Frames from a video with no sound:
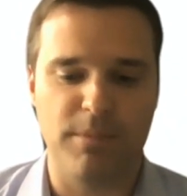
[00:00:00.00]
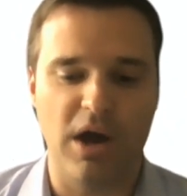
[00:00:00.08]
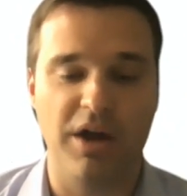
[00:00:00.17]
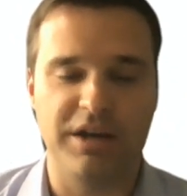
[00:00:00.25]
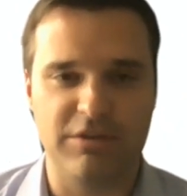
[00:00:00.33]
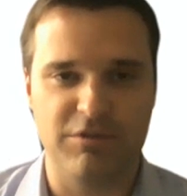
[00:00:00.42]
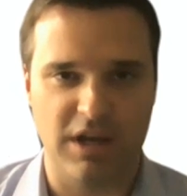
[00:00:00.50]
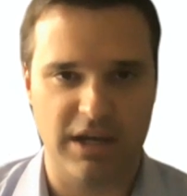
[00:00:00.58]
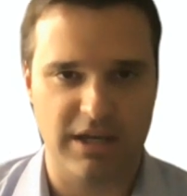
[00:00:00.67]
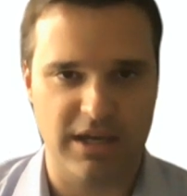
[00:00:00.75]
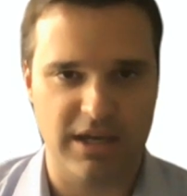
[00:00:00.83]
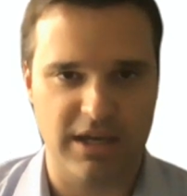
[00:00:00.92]
uneven,
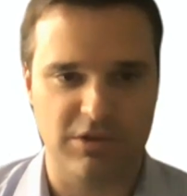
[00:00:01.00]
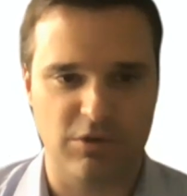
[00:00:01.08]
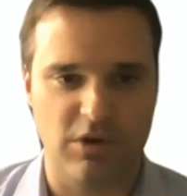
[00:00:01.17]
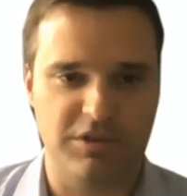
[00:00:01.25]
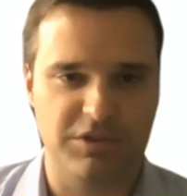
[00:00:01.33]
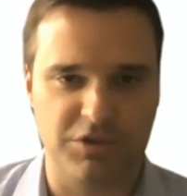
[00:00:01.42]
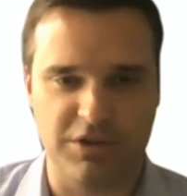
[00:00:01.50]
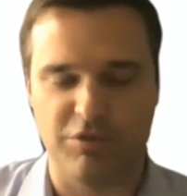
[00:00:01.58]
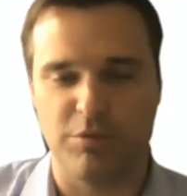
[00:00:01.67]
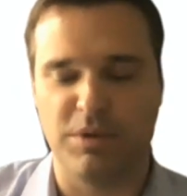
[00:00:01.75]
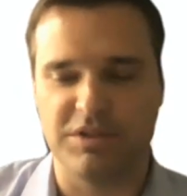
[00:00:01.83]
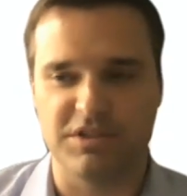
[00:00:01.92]
I guess, across your
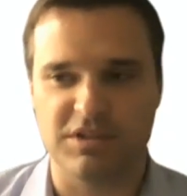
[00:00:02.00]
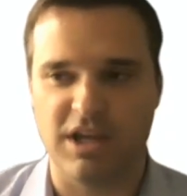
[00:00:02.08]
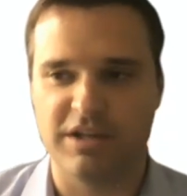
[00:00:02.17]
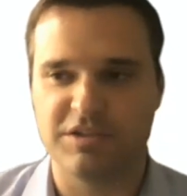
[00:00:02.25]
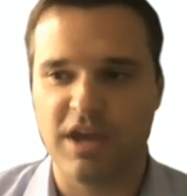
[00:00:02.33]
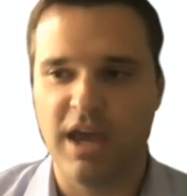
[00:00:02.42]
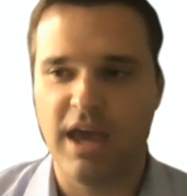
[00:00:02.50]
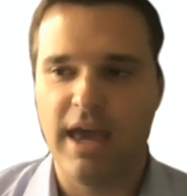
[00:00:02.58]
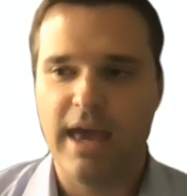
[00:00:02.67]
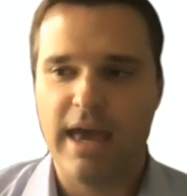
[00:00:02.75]
different business lines.